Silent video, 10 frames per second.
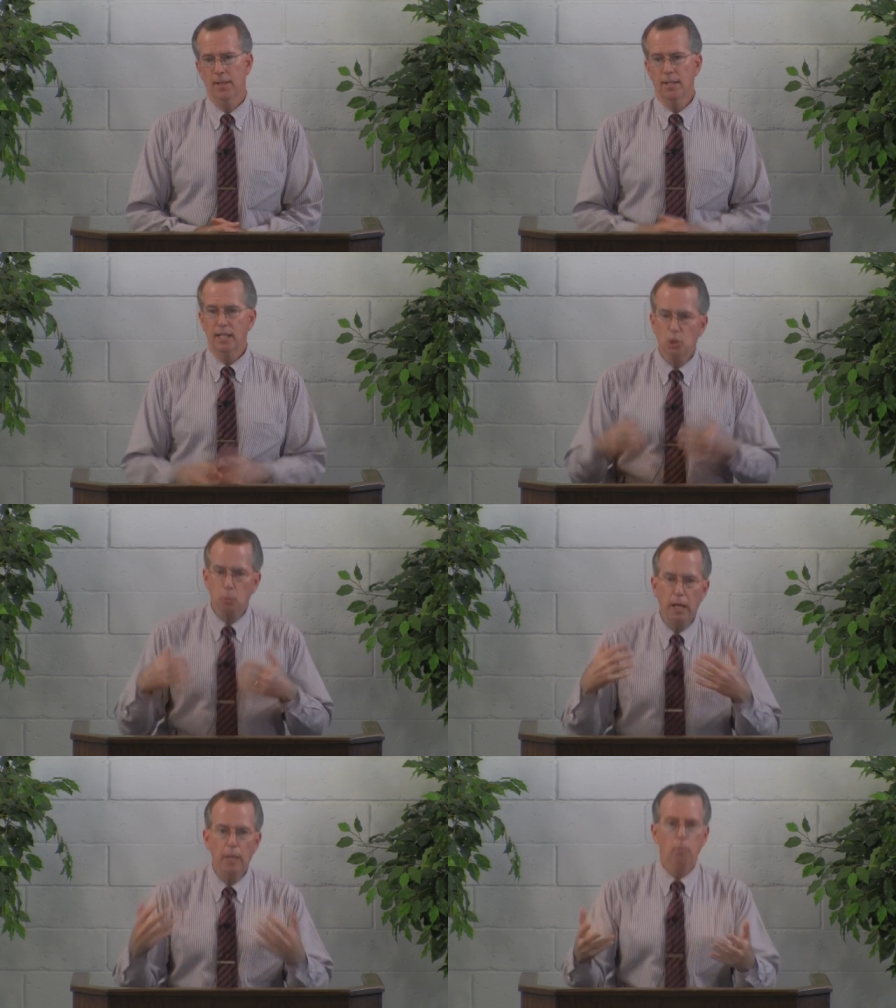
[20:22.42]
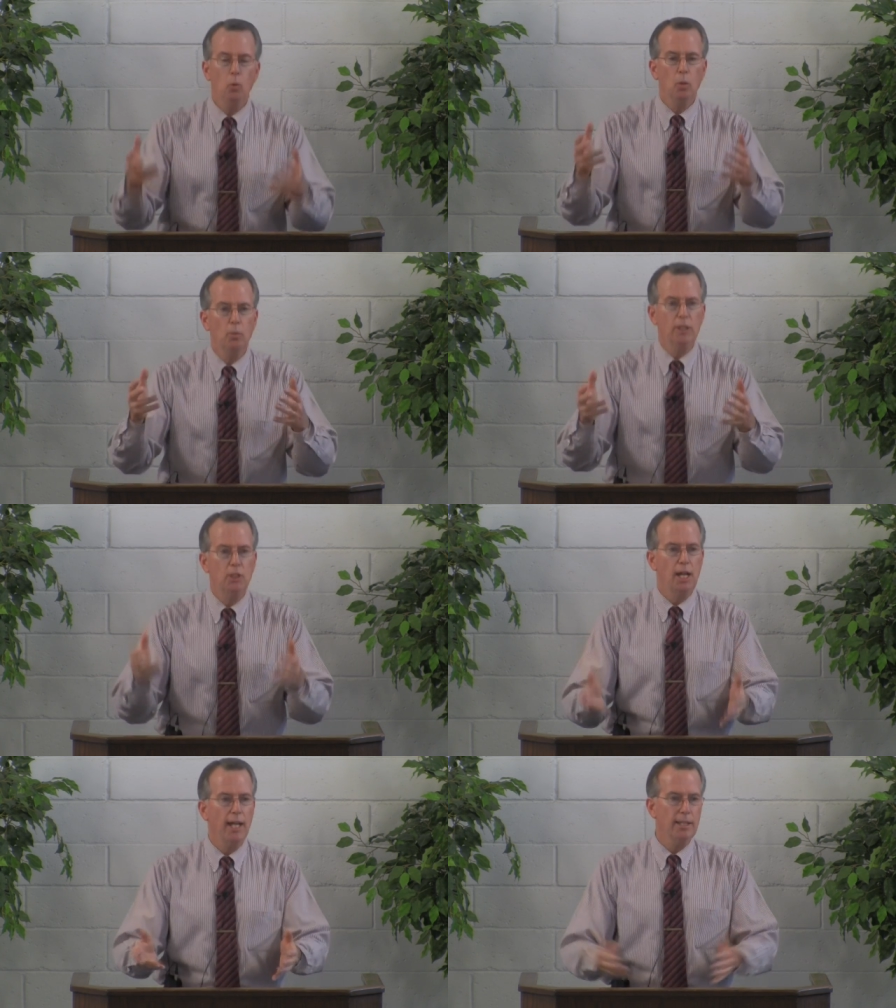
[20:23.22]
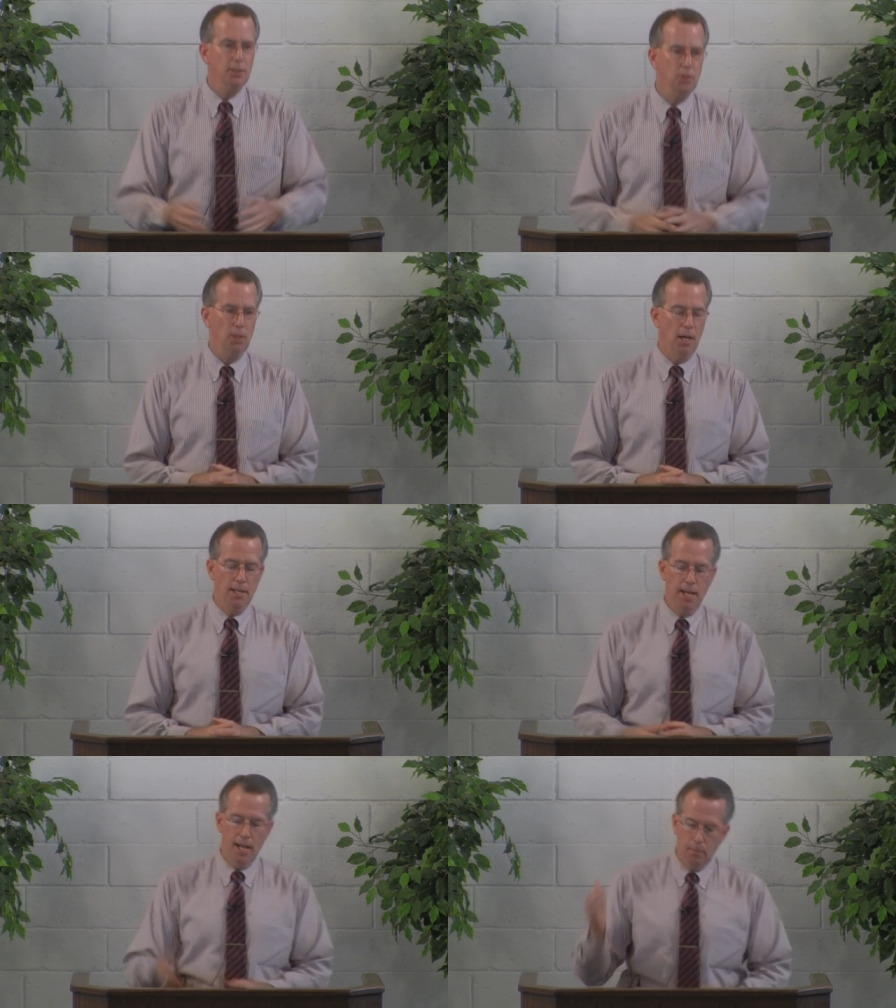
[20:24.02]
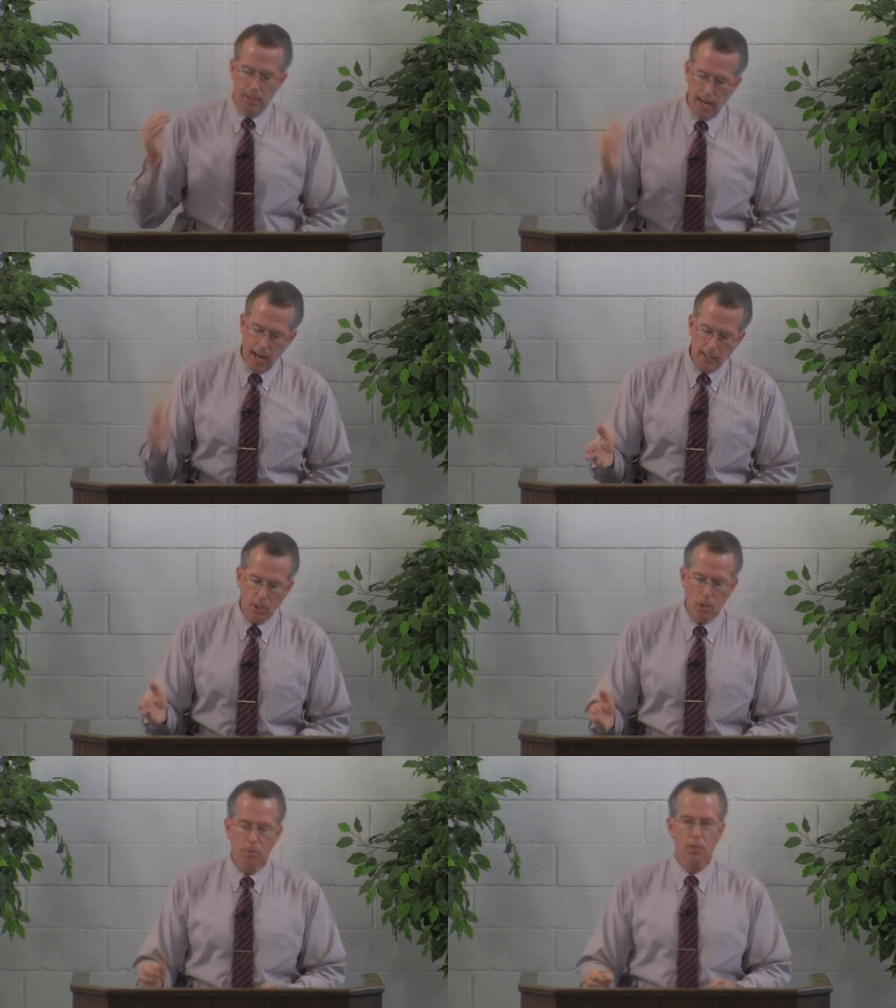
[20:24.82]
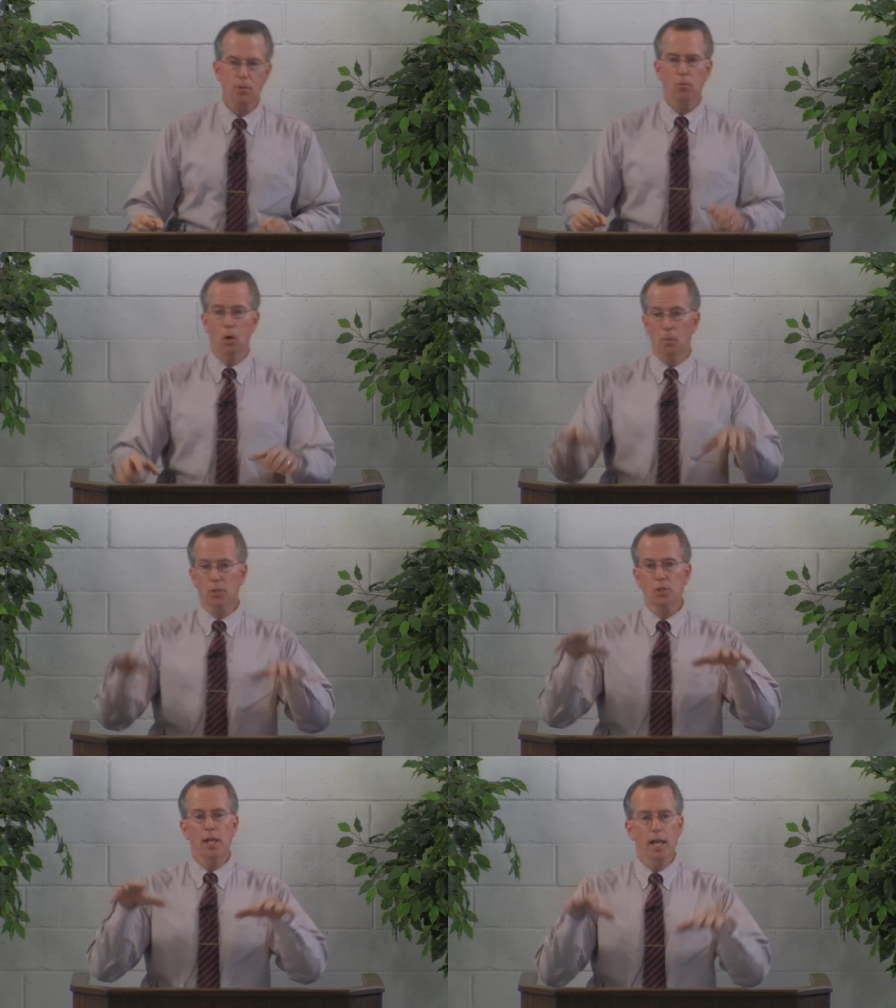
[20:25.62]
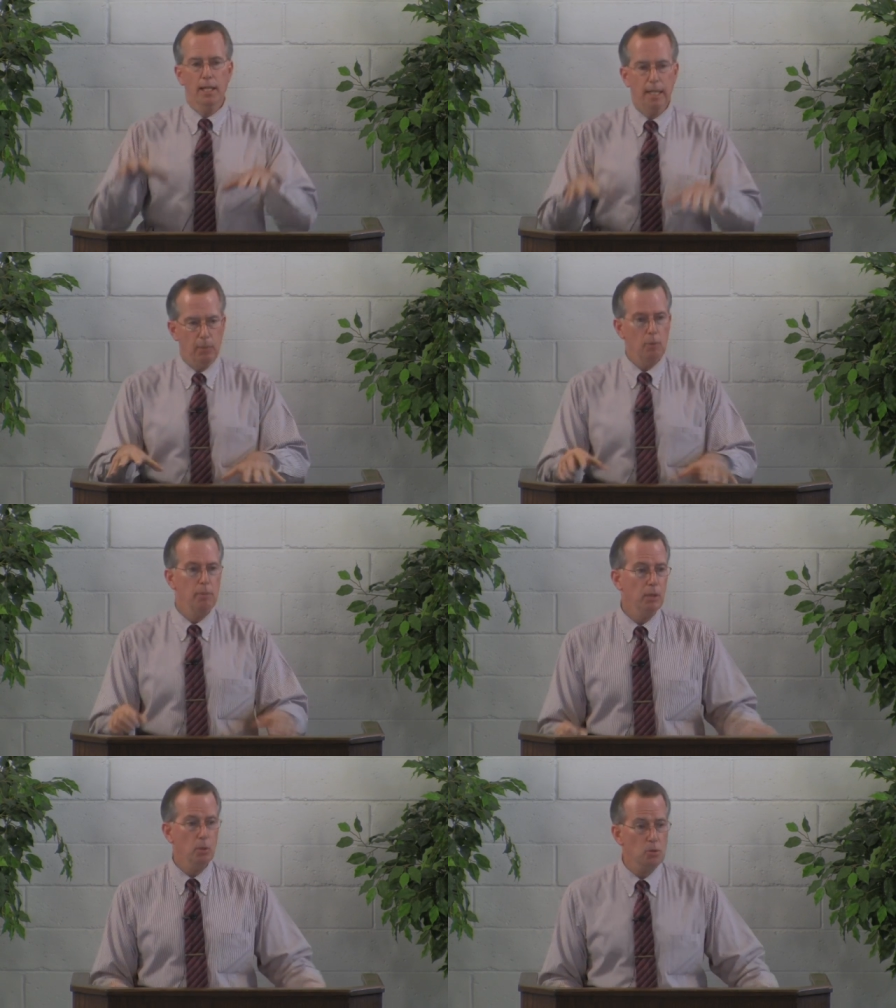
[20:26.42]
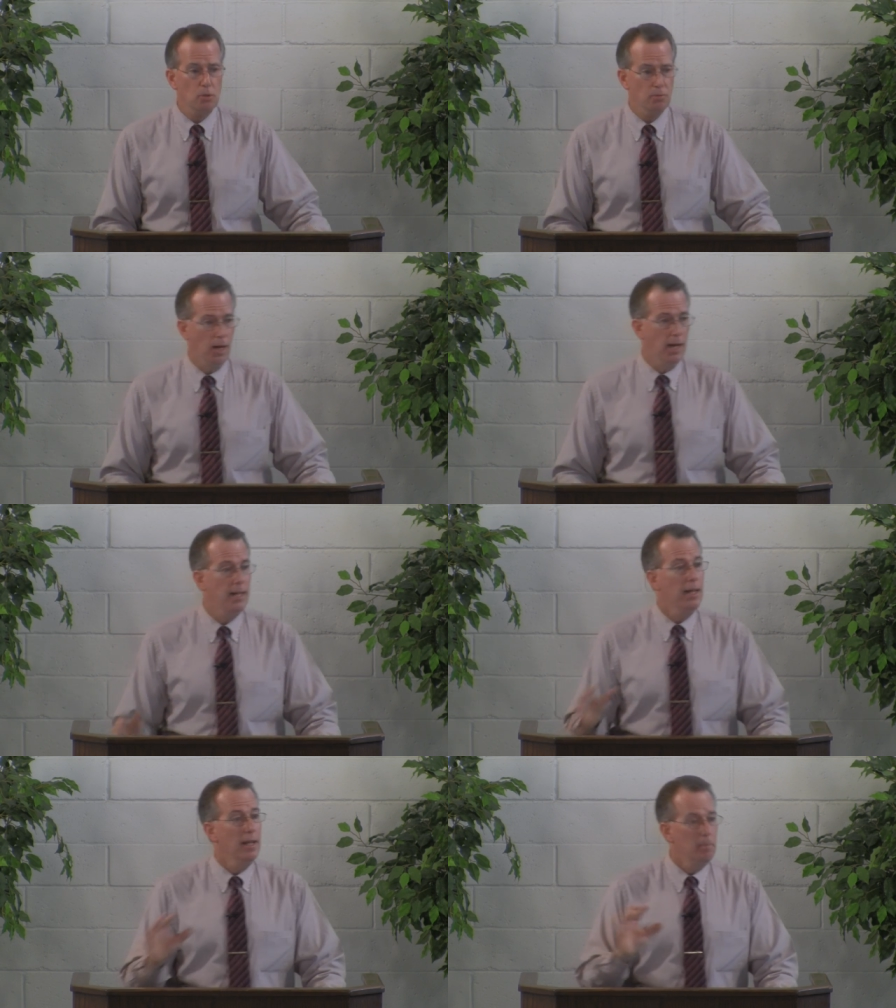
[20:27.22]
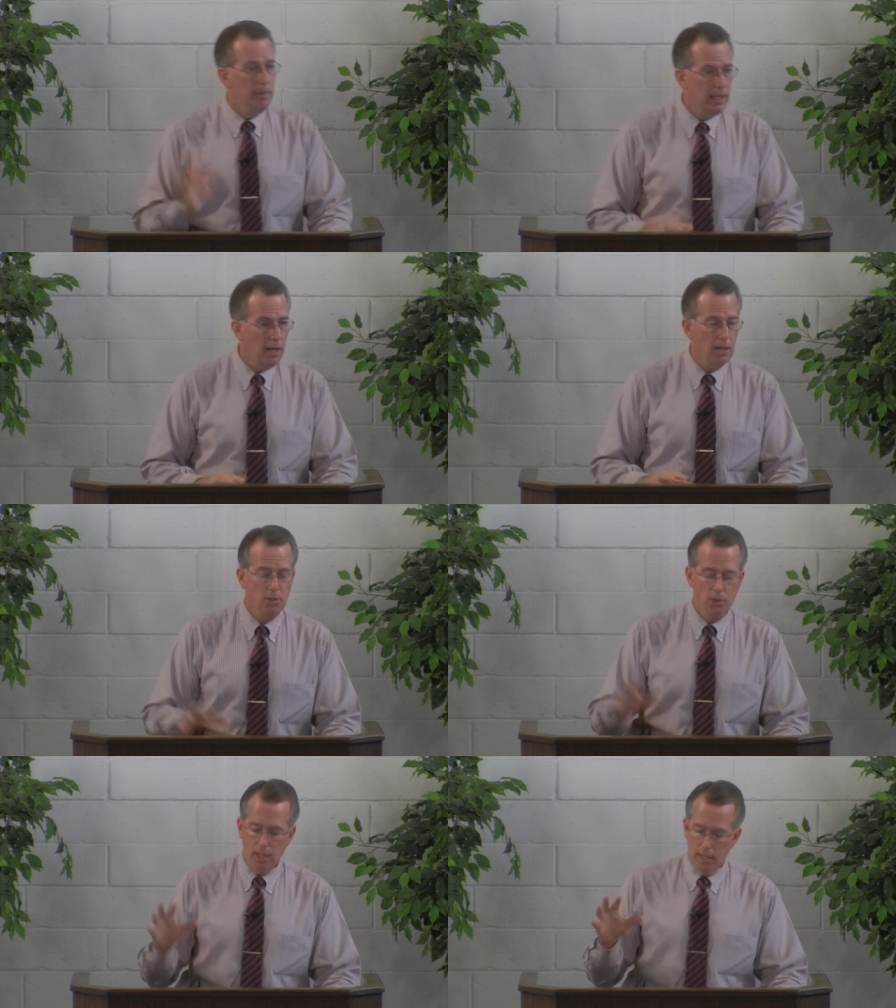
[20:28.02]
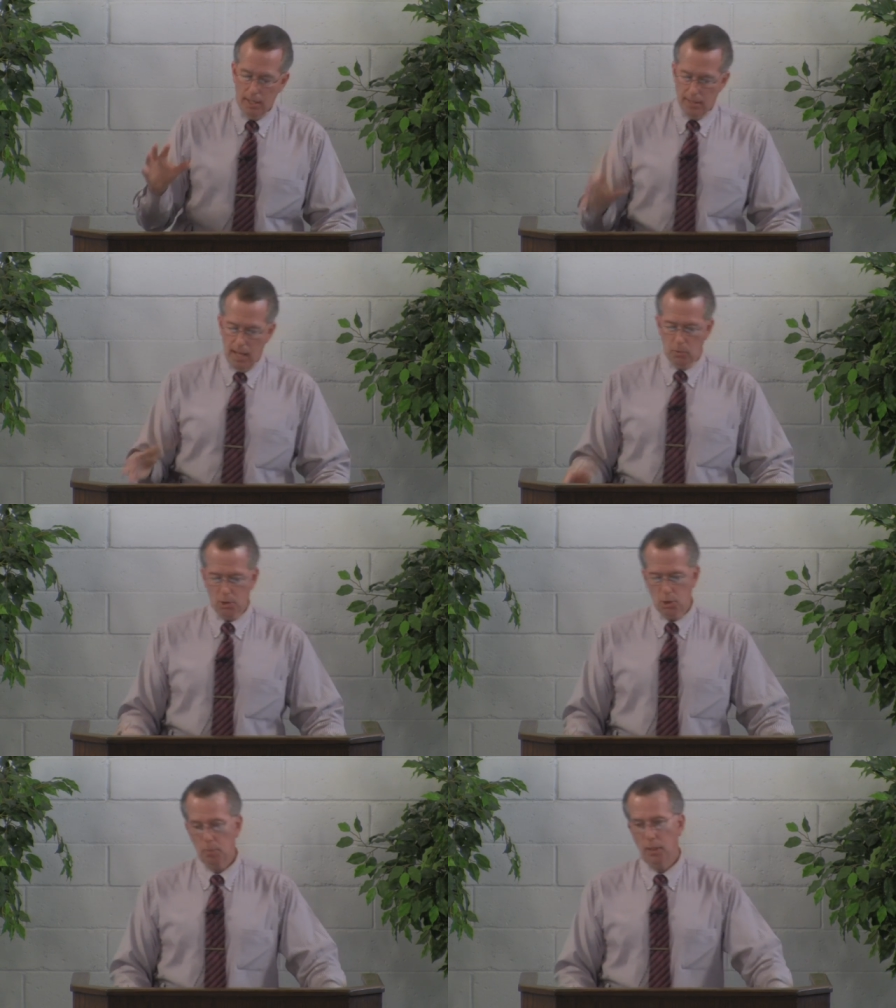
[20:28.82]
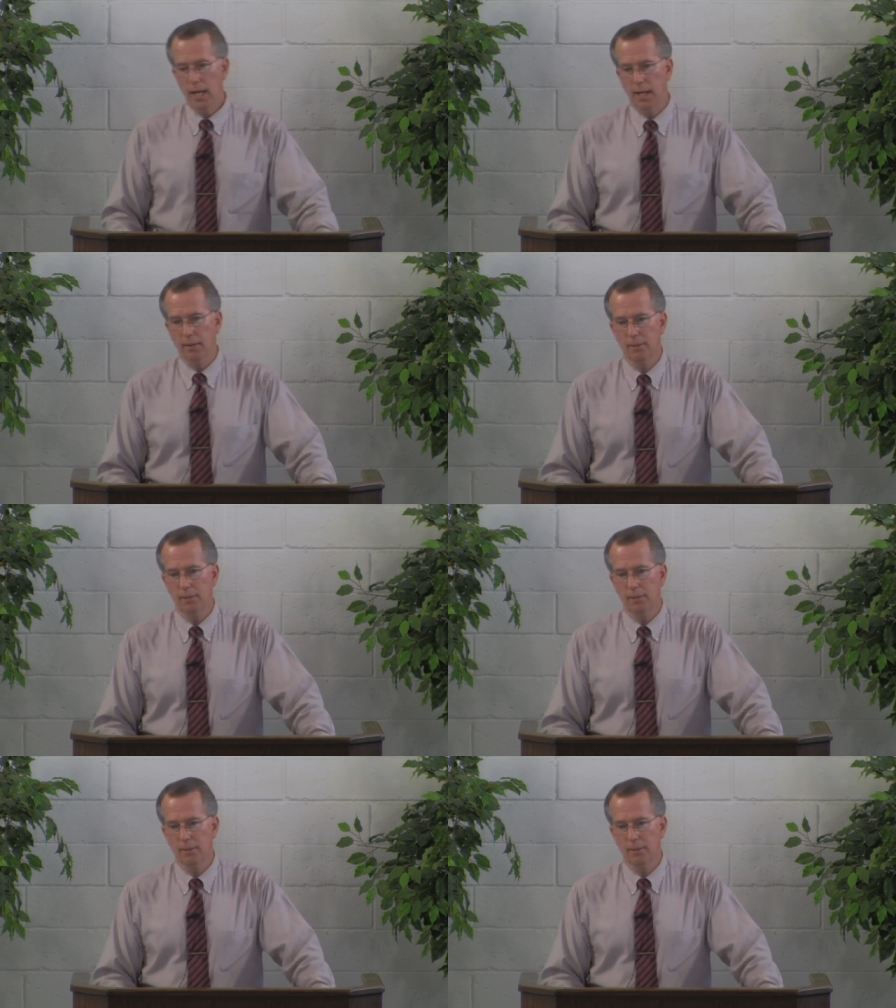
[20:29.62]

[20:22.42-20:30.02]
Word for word: that his people would reject his son, be handed over to the Romans, and he would be crucified because that was his plan.